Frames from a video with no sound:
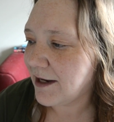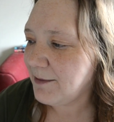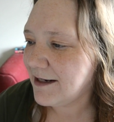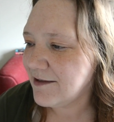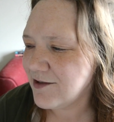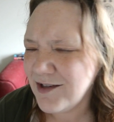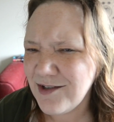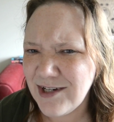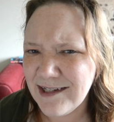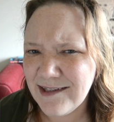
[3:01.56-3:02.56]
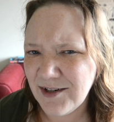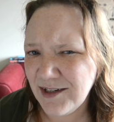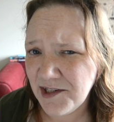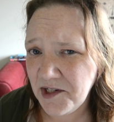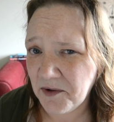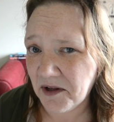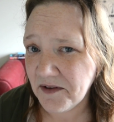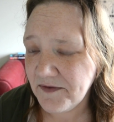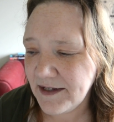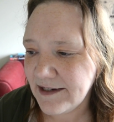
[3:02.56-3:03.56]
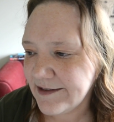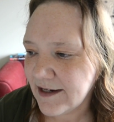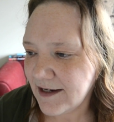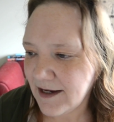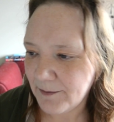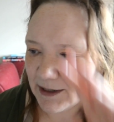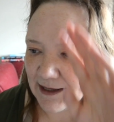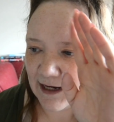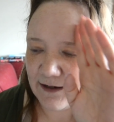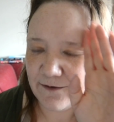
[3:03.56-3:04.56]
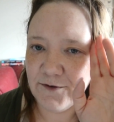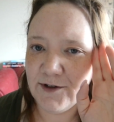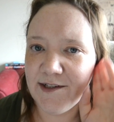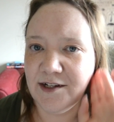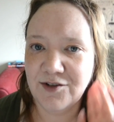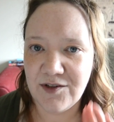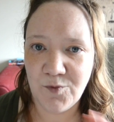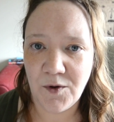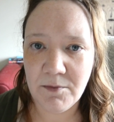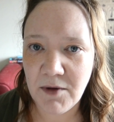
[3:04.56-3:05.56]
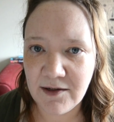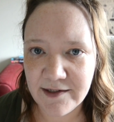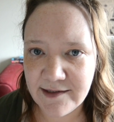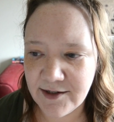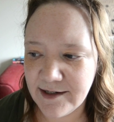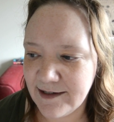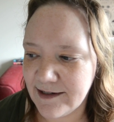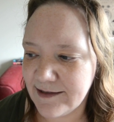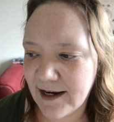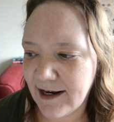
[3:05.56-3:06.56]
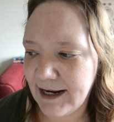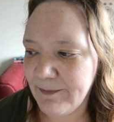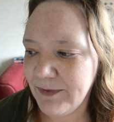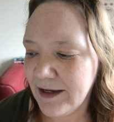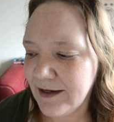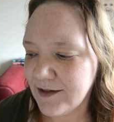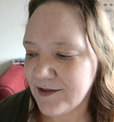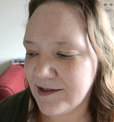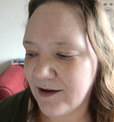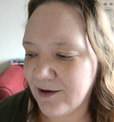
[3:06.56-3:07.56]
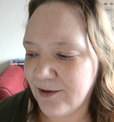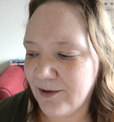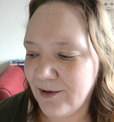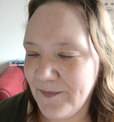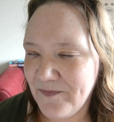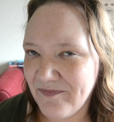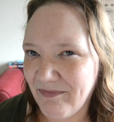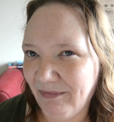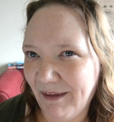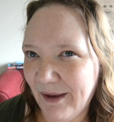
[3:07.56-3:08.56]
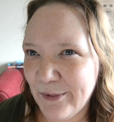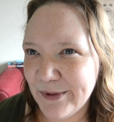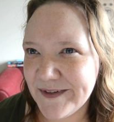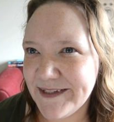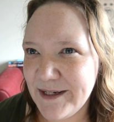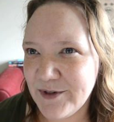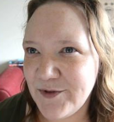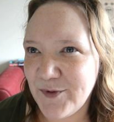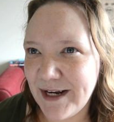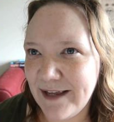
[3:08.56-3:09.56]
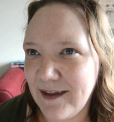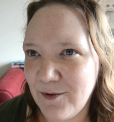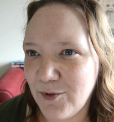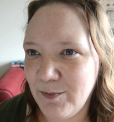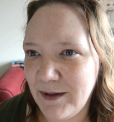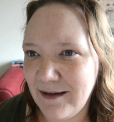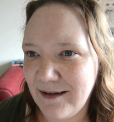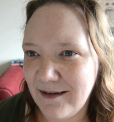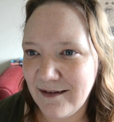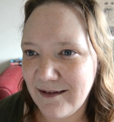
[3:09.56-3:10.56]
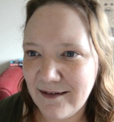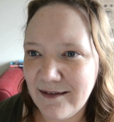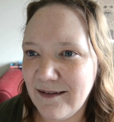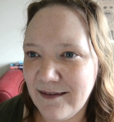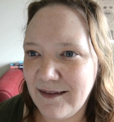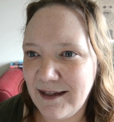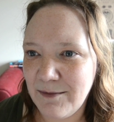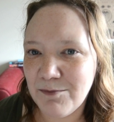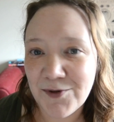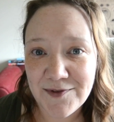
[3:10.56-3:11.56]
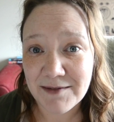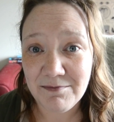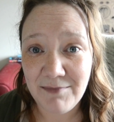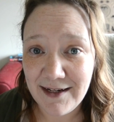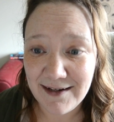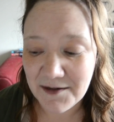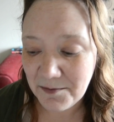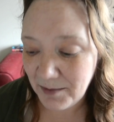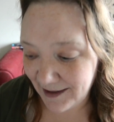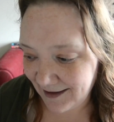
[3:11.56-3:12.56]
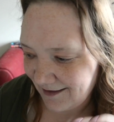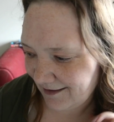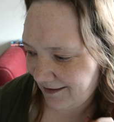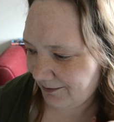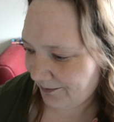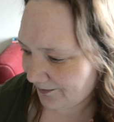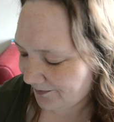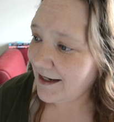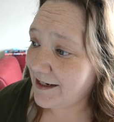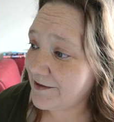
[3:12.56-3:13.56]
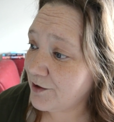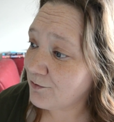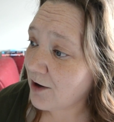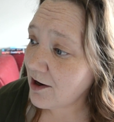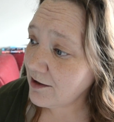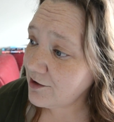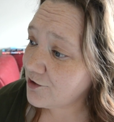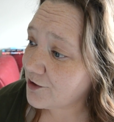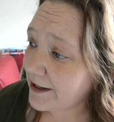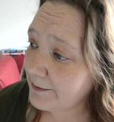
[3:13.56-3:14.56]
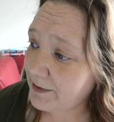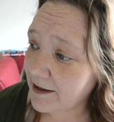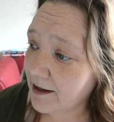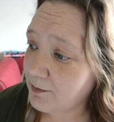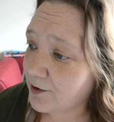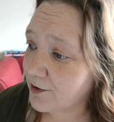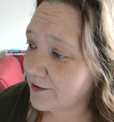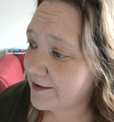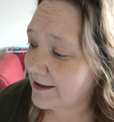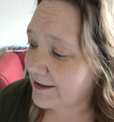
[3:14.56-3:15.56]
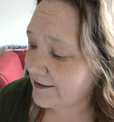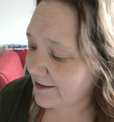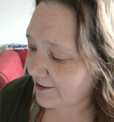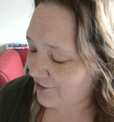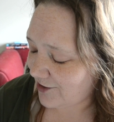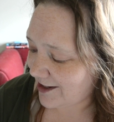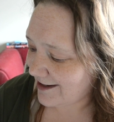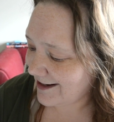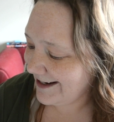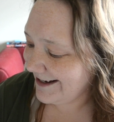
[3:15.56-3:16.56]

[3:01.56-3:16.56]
I mean, there's a good chance I'll continue all of these, but I like to focus on just one manga series at a time. So we'll see which one I think will be the most immediate pick. Is it wrong to try to pick up girls in a dungeon?